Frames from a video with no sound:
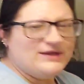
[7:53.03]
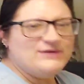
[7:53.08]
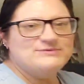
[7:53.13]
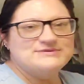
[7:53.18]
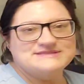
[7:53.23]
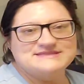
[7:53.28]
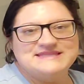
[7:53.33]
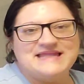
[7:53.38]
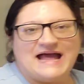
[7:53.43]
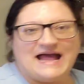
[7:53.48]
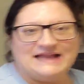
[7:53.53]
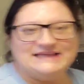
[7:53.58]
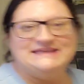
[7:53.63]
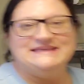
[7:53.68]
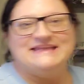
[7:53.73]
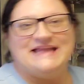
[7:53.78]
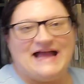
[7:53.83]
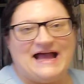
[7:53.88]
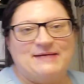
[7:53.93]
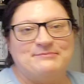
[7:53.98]
it was
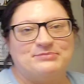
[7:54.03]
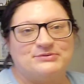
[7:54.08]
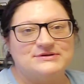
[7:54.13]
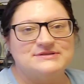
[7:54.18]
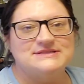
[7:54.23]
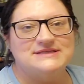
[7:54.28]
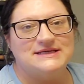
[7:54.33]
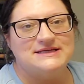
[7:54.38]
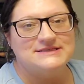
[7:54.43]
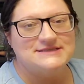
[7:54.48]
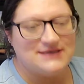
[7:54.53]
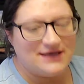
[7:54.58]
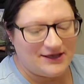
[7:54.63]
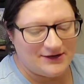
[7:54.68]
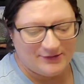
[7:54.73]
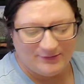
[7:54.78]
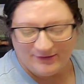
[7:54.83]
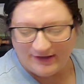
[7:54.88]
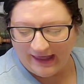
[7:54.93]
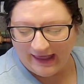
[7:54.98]
99% done,
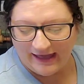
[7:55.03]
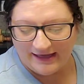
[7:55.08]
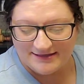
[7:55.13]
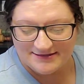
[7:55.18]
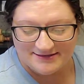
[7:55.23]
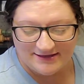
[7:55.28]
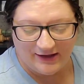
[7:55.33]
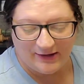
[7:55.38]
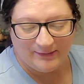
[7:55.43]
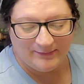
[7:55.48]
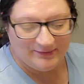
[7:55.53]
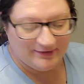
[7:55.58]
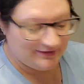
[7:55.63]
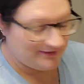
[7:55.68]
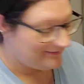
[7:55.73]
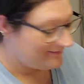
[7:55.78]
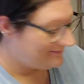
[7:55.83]
okay? So,